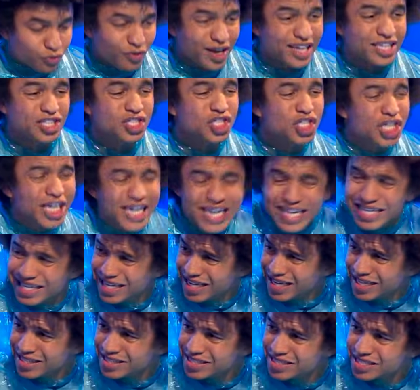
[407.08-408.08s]
rain
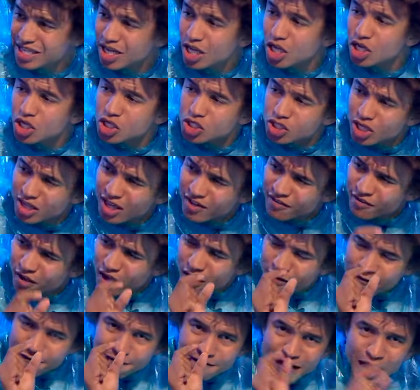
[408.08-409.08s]
genies. So they've
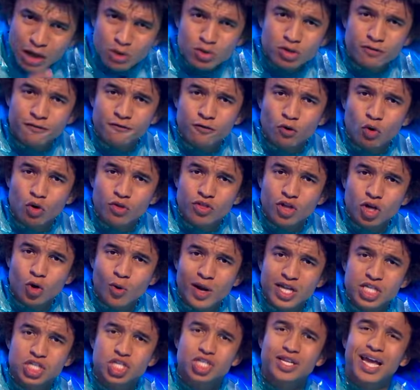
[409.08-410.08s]
found a flaw in the
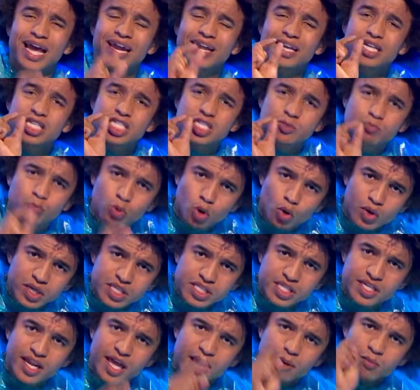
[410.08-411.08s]
question and
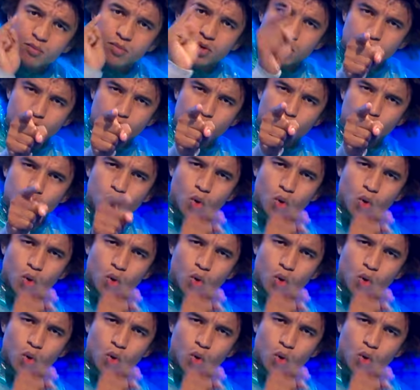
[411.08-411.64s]
exploited it. Good